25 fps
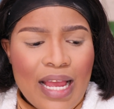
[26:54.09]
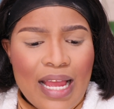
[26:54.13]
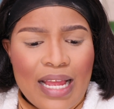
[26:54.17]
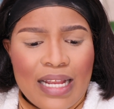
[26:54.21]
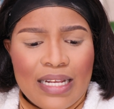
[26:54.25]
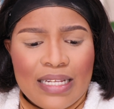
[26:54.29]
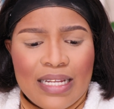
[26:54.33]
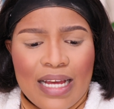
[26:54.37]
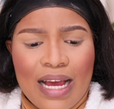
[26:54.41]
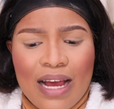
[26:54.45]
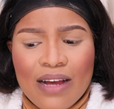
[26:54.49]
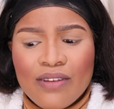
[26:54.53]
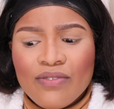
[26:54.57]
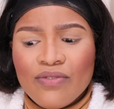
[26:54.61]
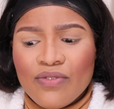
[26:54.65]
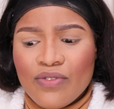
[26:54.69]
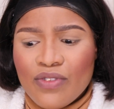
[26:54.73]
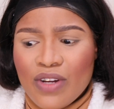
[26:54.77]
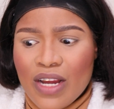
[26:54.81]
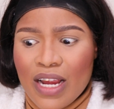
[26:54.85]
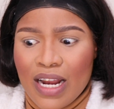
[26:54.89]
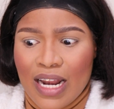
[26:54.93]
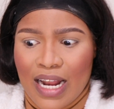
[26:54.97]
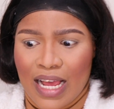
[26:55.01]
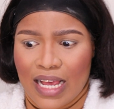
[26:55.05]
and I've
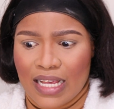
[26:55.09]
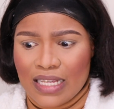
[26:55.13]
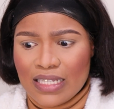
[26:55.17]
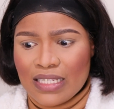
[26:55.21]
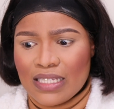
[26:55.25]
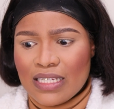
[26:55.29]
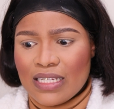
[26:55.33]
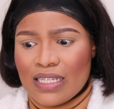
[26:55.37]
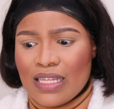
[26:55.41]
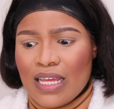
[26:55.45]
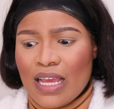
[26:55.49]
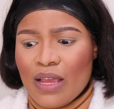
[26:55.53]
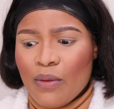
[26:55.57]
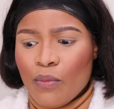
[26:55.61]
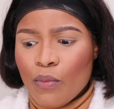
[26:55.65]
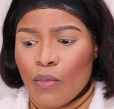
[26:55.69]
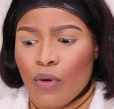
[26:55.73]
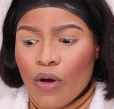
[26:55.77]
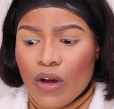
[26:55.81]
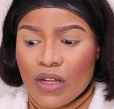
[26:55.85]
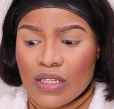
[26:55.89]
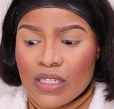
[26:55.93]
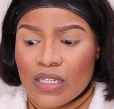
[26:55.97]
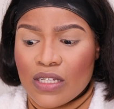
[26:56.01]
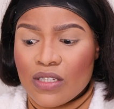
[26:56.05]
realized the
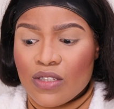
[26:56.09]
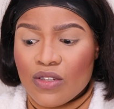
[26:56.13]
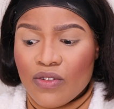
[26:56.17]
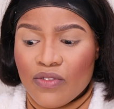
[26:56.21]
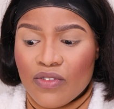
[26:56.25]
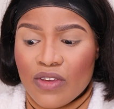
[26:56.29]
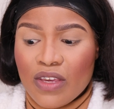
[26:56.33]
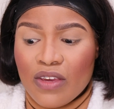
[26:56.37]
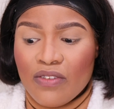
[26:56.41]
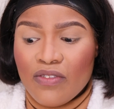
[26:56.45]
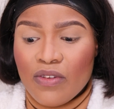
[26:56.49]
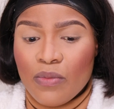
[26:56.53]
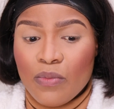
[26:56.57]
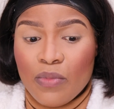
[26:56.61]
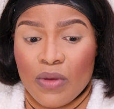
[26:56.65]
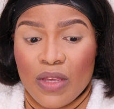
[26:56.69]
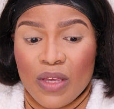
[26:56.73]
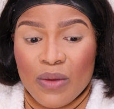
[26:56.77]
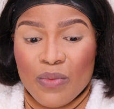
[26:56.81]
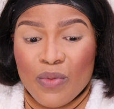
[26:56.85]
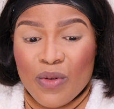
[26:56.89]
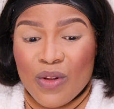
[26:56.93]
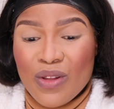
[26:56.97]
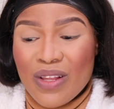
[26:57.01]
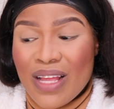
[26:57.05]
importance of giving
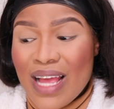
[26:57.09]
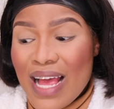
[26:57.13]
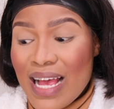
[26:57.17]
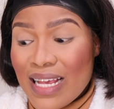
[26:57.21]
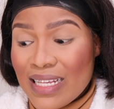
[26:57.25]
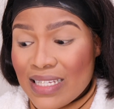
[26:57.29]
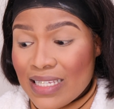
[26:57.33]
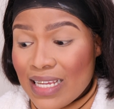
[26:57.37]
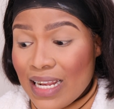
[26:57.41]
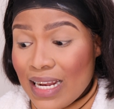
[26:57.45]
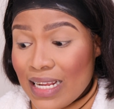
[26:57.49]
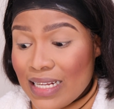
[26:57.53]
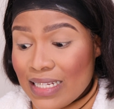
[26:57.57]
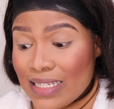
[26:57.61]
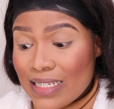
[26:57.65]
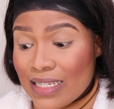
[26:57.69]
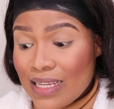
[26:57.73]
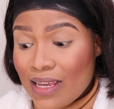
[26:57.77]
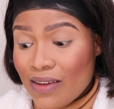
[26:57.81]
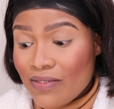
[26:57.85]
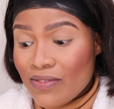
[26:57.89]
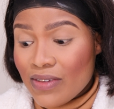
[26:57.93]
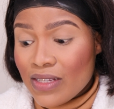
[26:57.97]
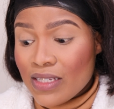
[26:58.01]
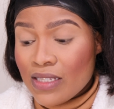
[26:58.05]
people excellent
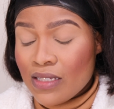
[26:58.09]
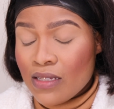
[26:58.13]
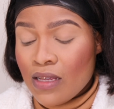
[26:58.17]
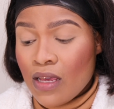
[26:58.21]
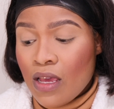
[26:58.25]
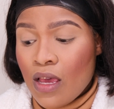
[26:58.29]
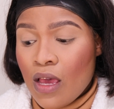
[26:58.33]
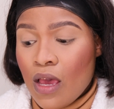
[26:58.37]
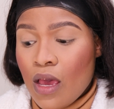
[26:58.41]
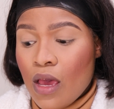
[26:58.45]
service,